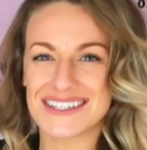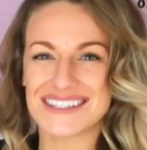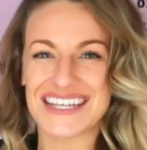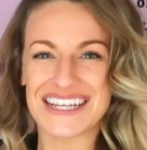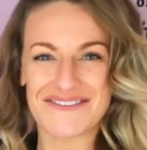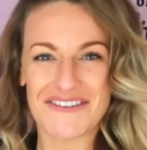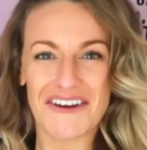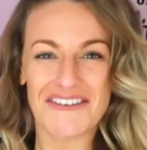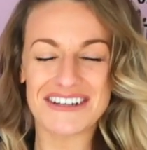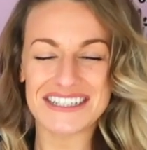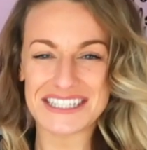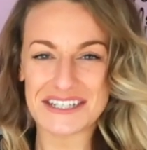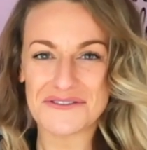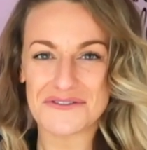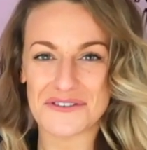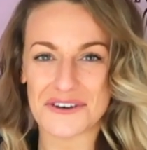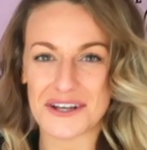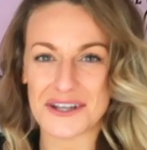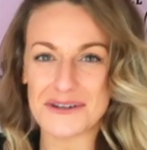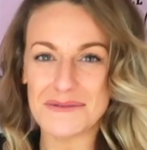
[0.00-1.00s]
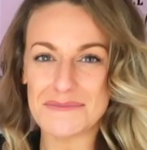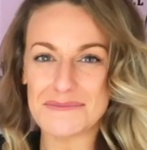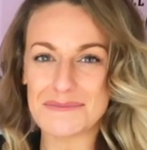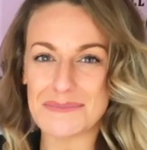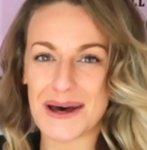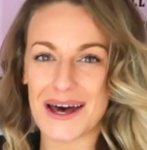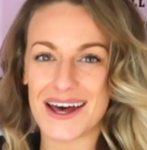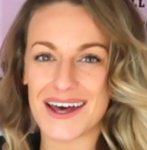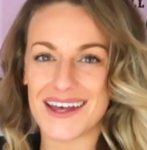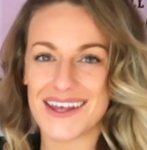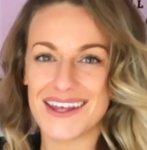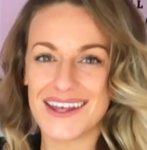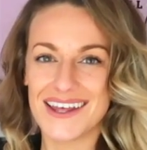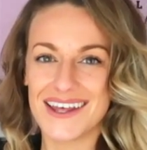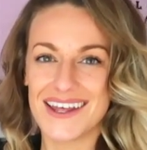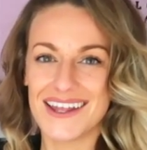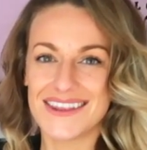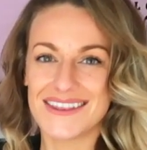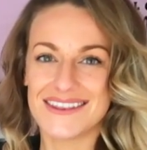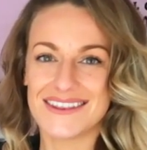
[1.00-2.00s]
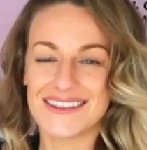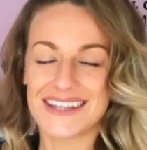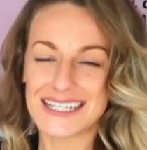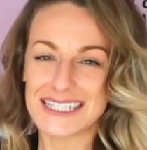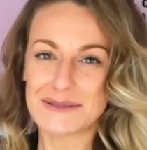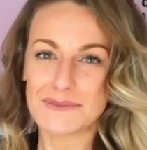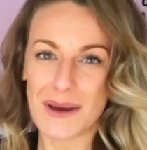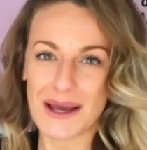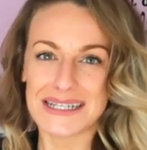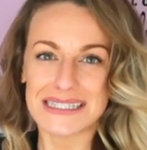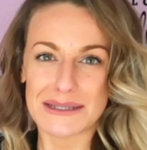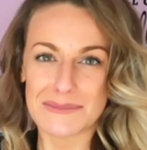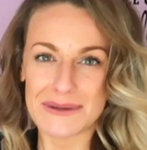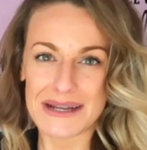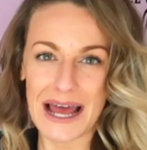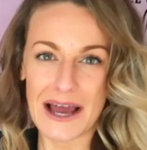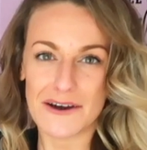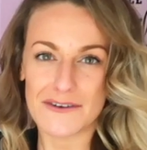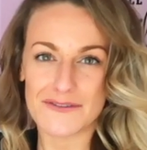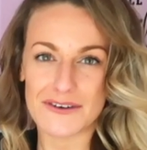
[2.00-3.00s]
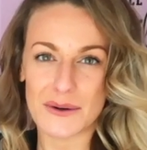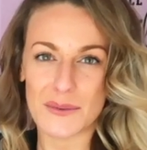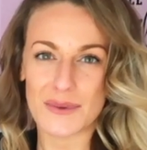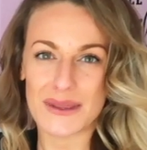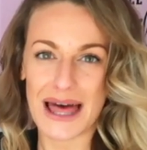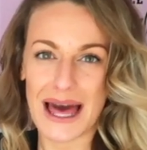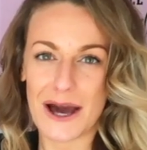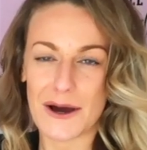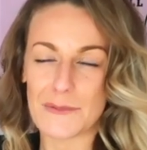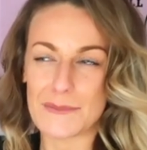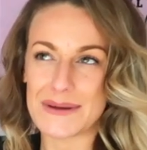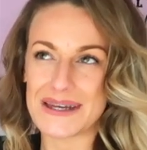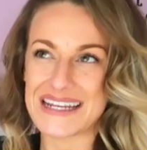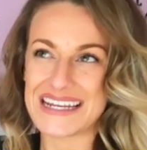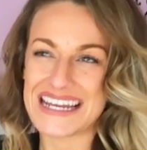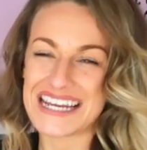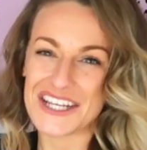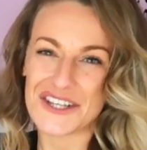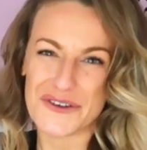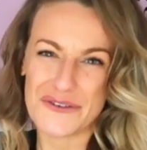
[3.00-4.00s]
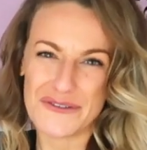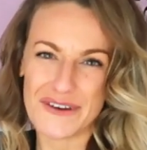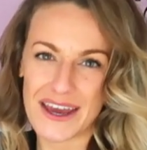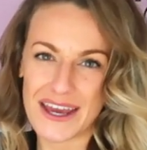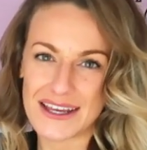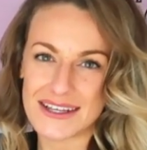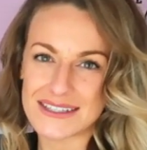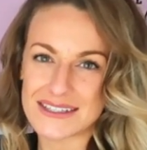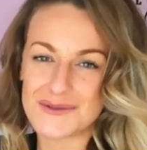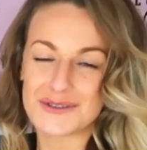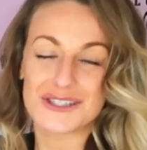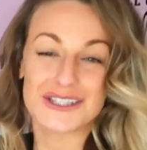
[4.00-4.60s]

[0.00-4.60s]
because they're very different, but they spice up an outfit without being in your face,